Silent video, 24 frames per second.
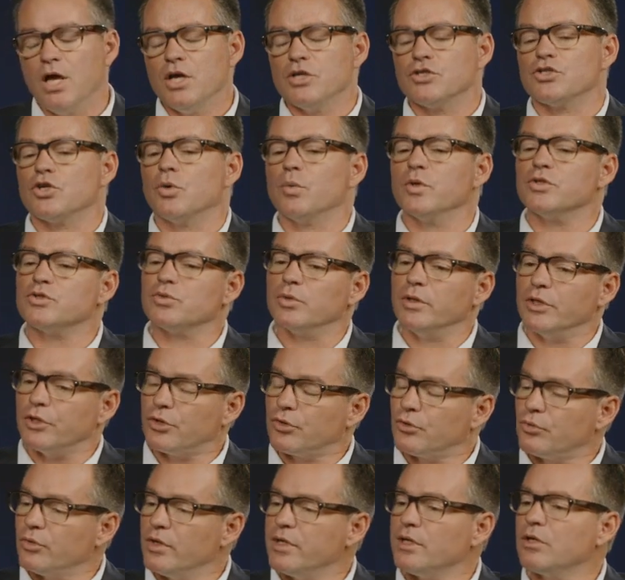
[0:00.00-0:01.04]
So what's really
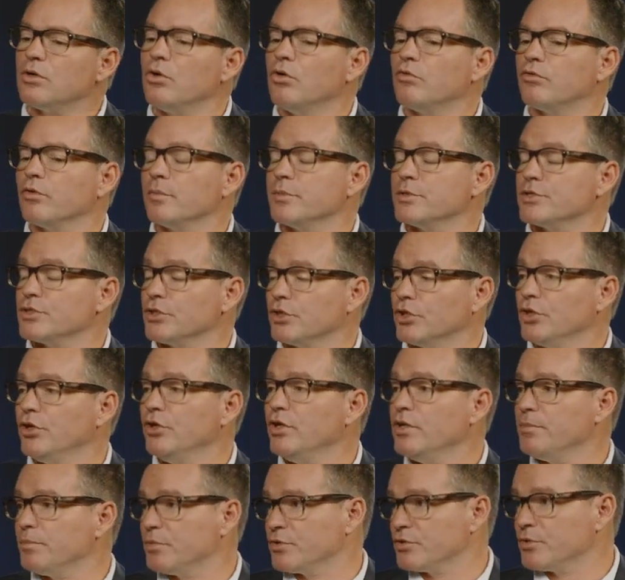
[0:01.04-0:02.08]
critical from a
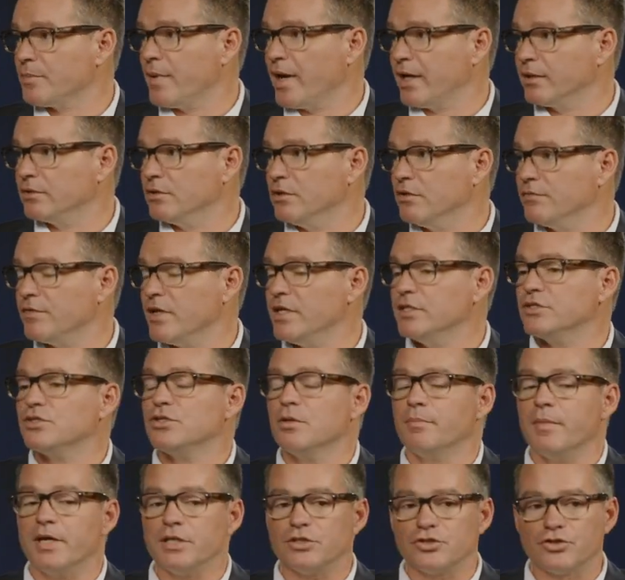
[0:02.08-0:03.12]
security perspective is to
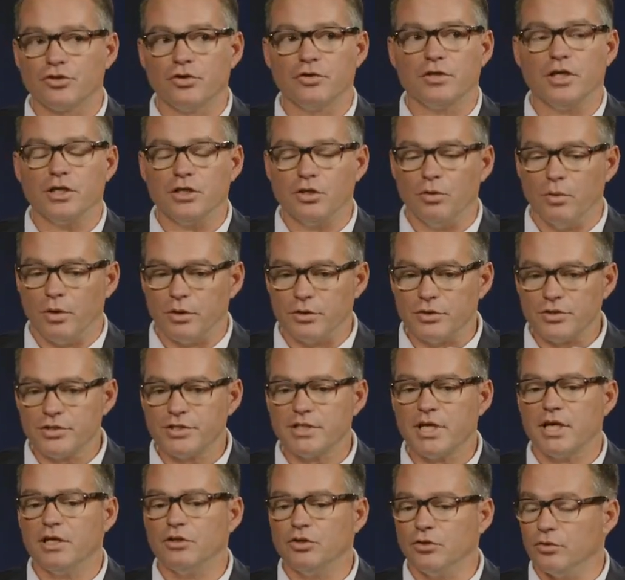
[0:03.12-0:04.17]
make sure that you
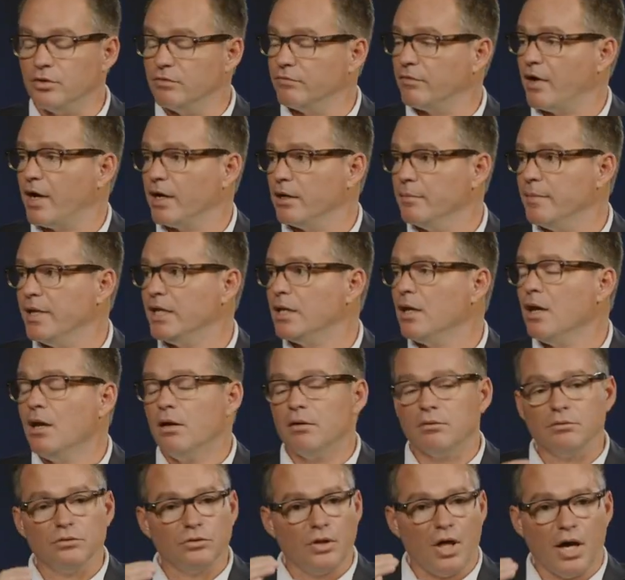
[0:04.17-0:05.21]
understand your environment,
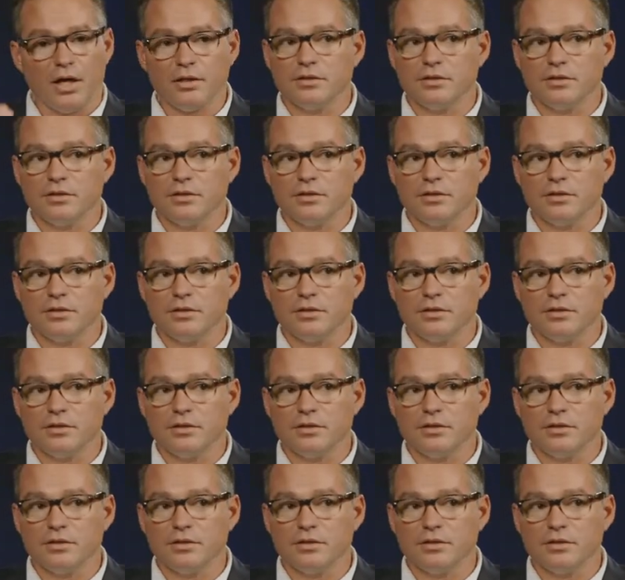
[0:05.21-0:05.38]
lock